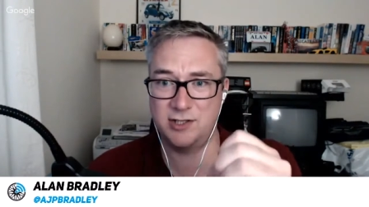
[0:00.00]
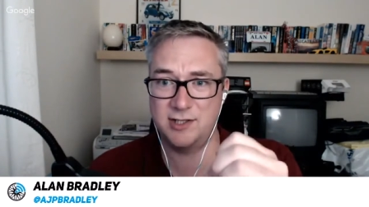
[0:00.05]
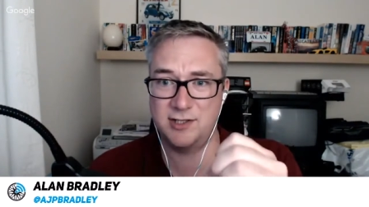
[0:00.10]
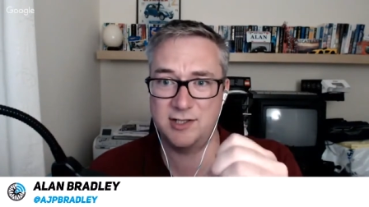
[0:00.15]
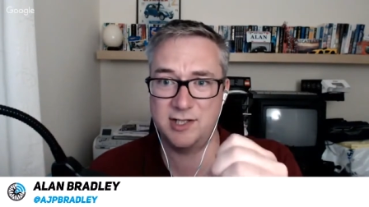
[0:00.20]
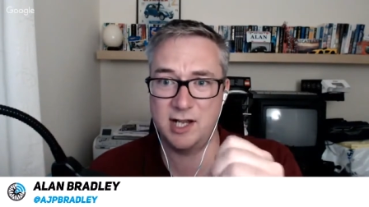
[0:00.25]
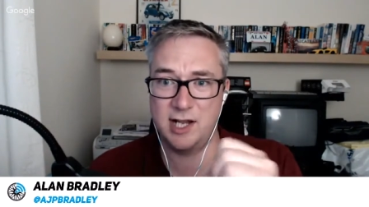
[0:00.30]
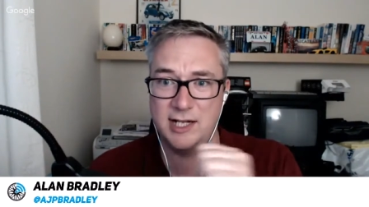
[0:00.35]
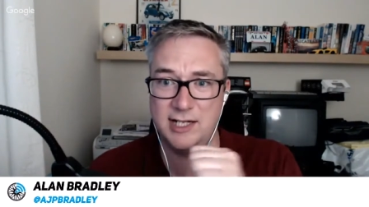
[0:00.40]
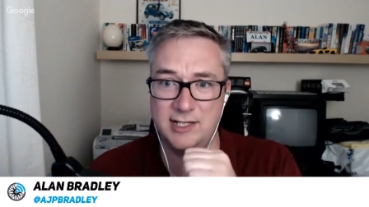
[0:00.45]
a
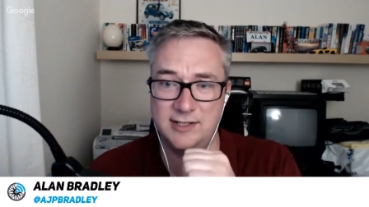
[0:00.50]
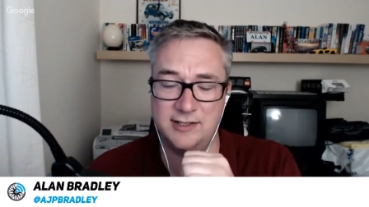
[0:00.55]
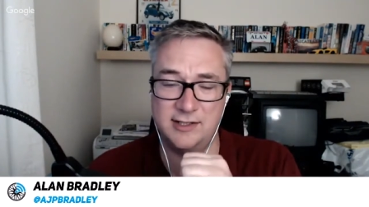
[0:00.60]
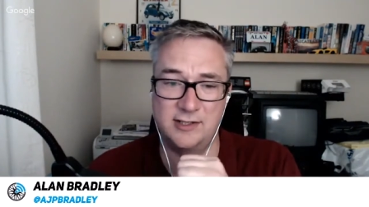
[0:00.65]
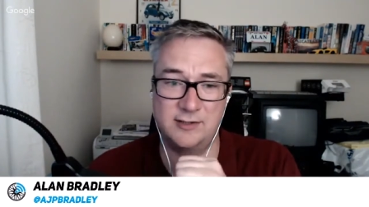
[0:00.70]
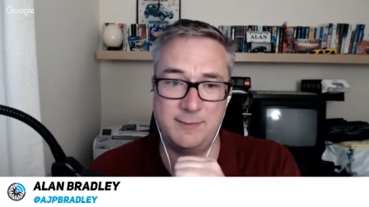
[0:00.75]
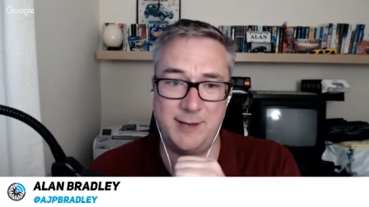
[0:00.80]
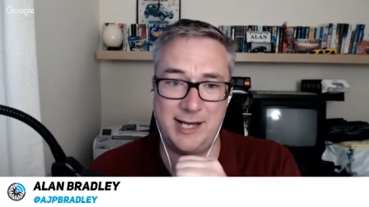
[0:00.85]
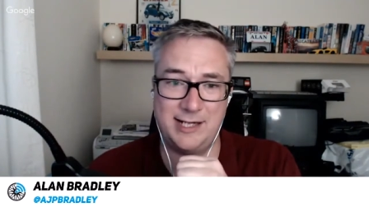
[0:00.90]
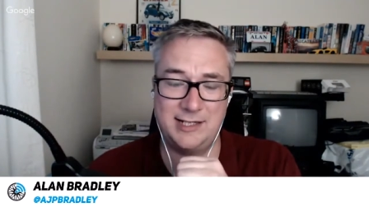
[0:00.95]
sign it's
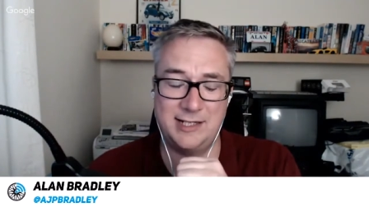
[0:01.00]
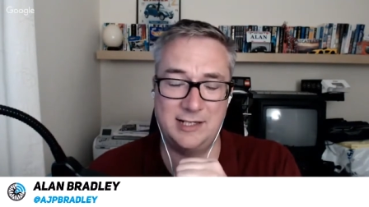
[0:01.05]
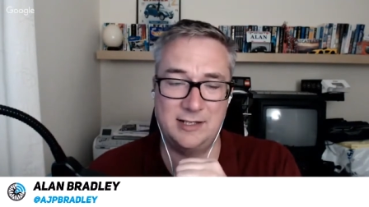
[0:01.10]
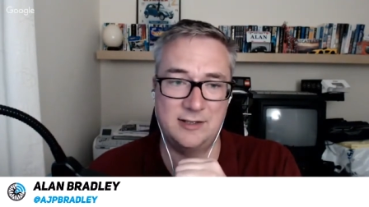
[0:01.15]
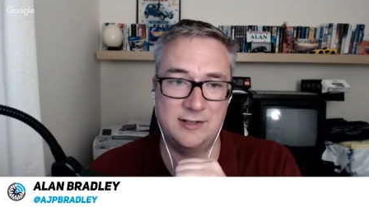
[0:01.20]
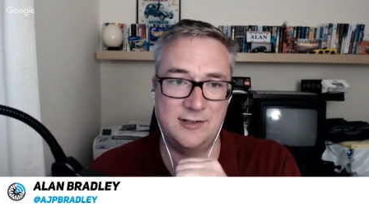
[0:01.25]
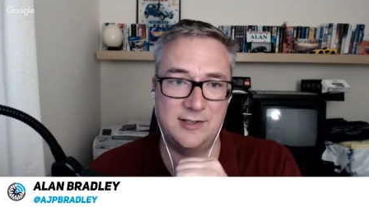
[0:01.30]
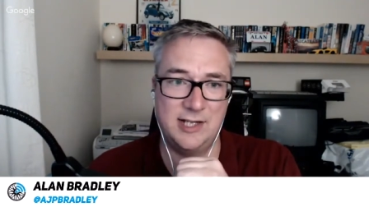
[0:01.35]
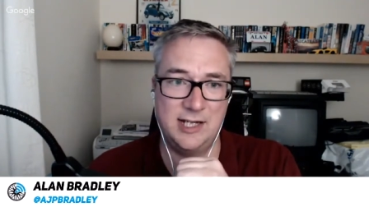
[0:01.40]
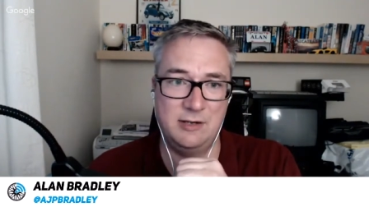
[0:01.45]
expected to
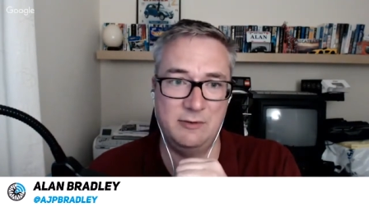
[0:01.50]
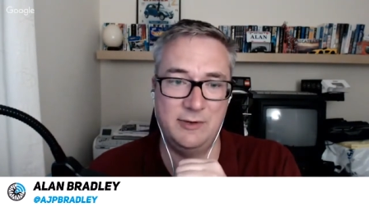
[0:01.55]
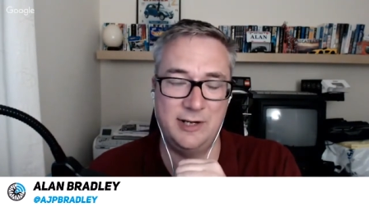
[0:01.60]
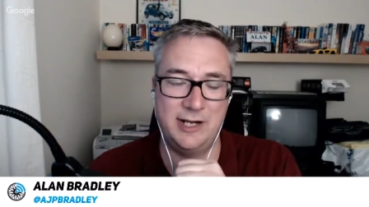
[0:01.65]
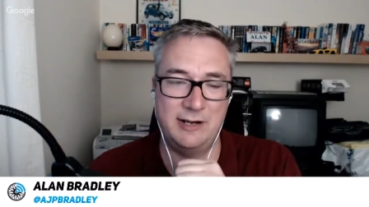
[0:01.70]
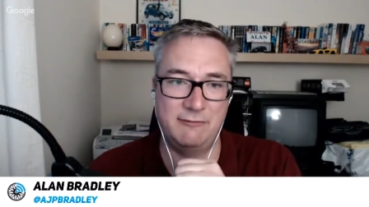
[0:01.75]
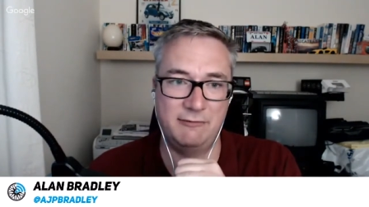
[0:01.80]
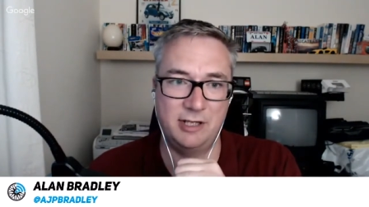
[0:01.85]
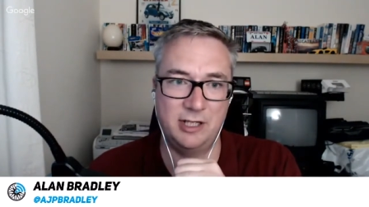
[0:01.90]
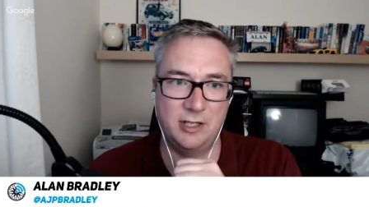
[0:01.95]
see
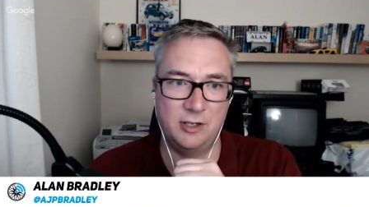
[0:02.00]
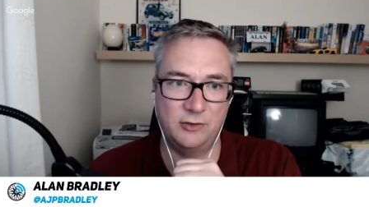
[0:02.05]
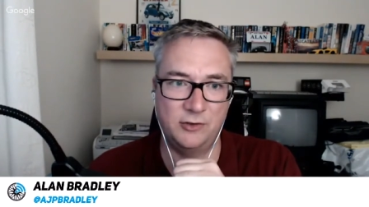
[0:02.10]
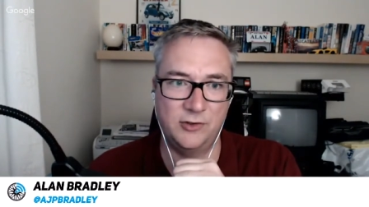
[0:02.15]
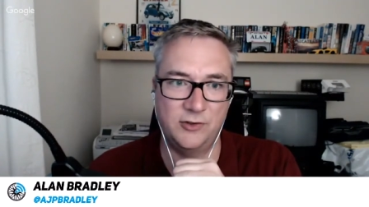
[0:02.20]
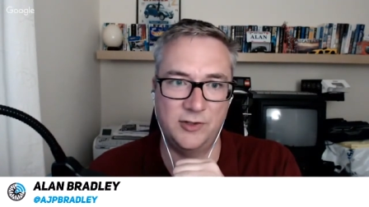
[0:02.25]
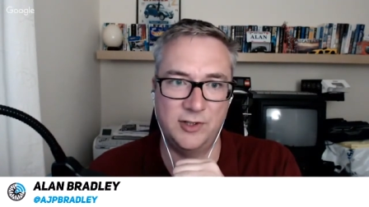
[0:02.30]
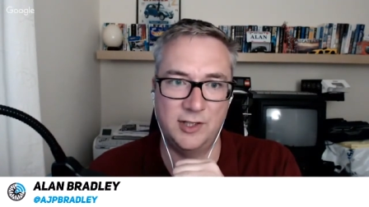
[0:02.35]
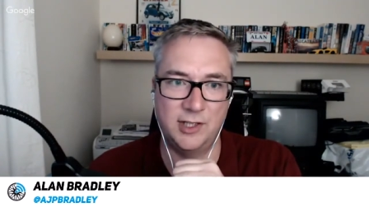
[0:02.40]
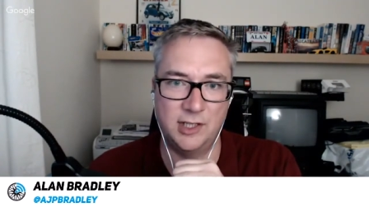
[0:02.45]
whenever it knows
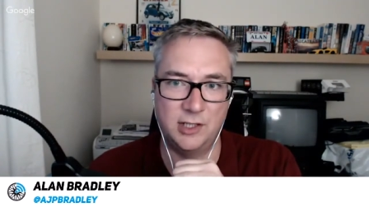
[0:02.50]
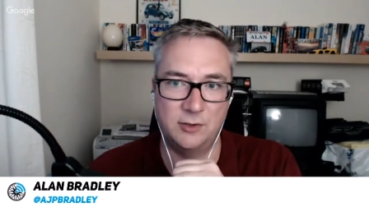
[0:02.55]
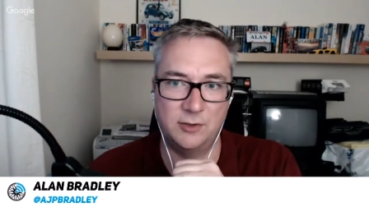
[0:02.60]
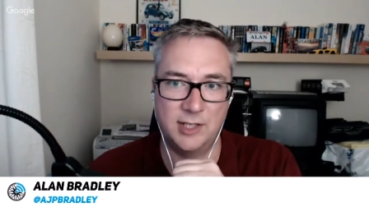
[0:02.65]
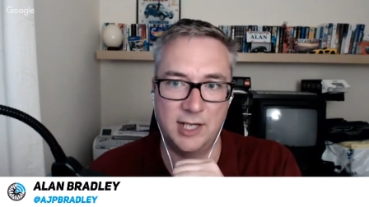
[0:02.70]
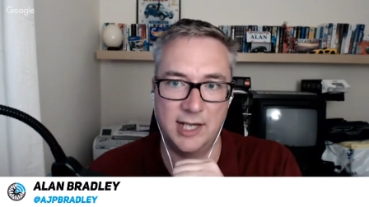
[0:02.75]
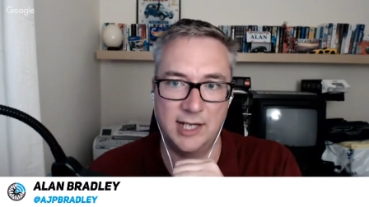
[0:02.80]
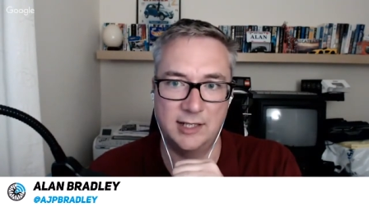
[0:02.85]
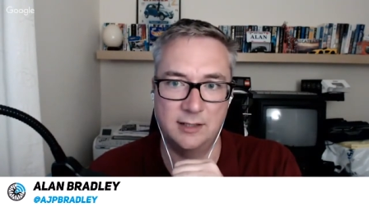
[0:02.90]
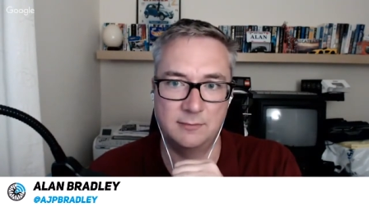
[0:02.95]
it's in the
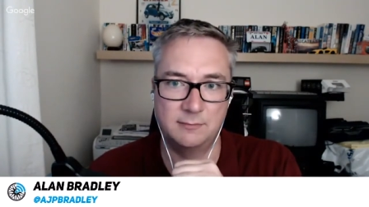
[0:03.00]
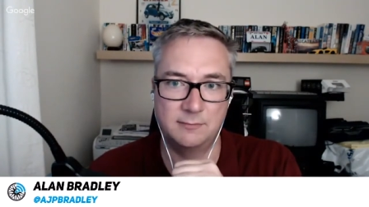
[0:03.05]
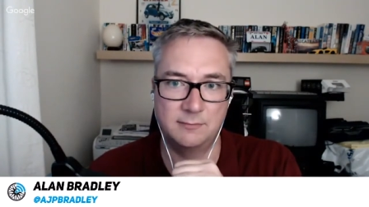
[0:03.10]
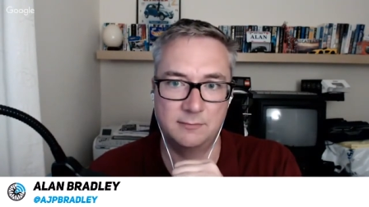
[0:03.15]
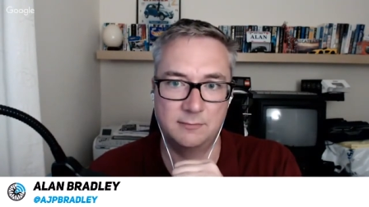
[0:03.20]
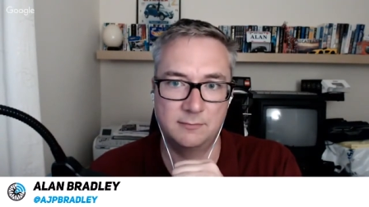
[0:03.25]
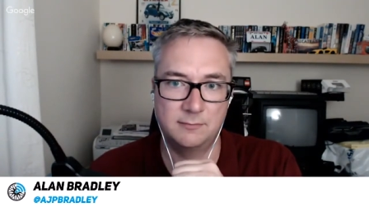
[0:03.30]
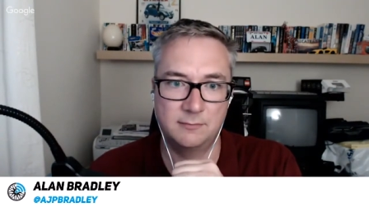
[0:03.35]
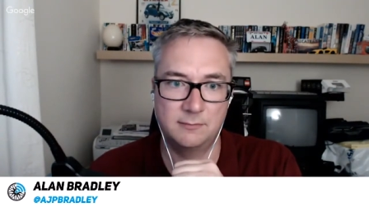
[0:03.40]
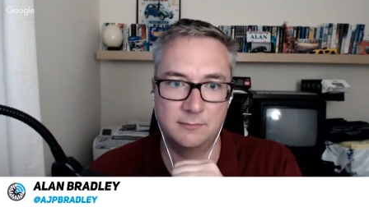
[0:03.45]
UK.
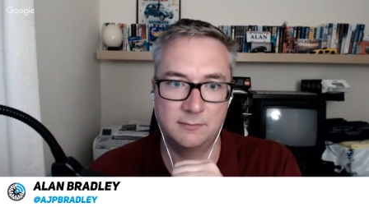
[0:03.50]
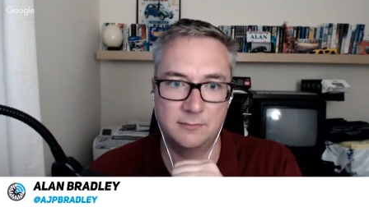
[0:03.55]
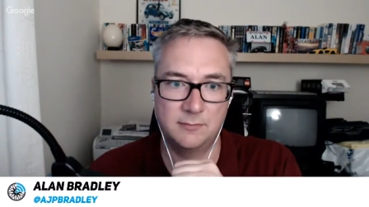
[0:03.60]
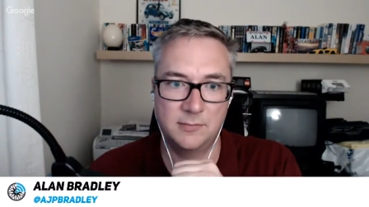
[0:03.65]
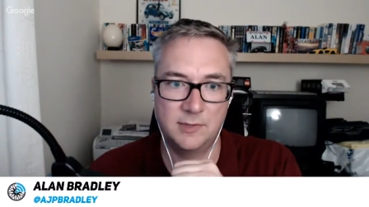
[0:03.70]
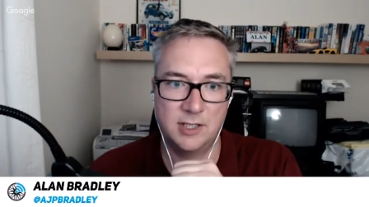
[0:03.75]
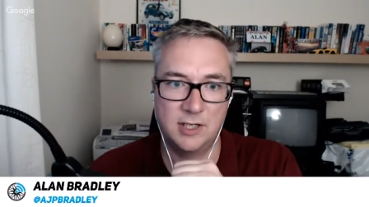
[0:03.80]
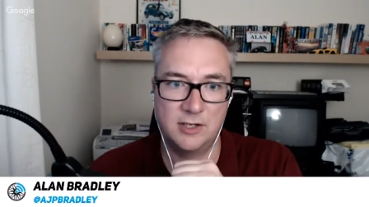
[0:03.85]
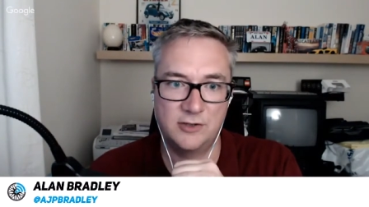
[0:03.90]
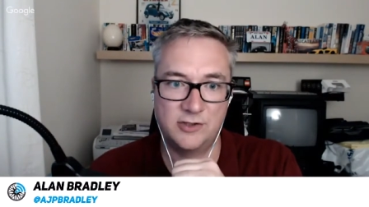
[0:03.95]

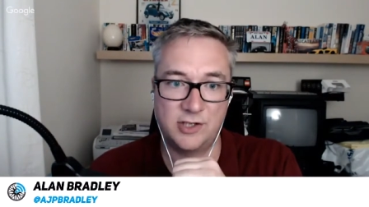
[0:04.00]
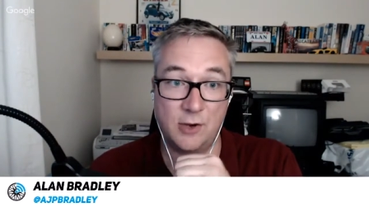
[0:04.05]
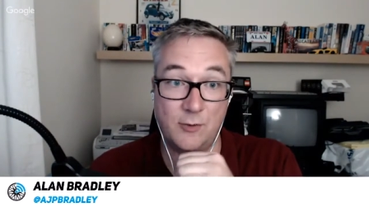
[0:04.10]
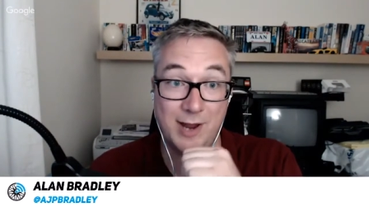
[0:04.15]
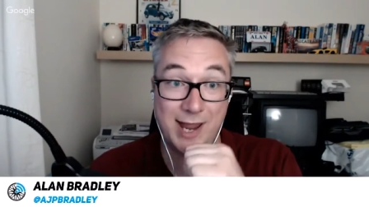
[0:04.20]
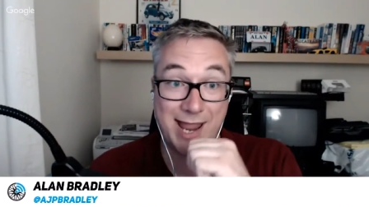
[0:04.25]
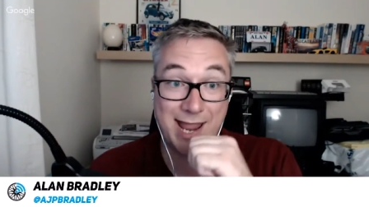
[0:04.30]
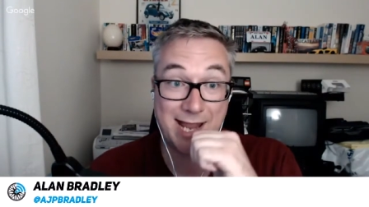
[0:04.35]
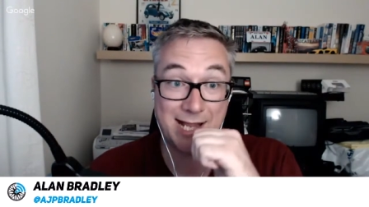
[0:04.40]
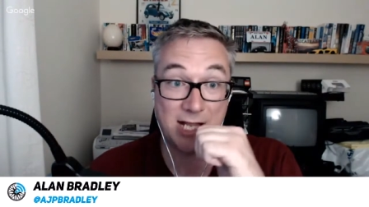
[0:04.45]
So it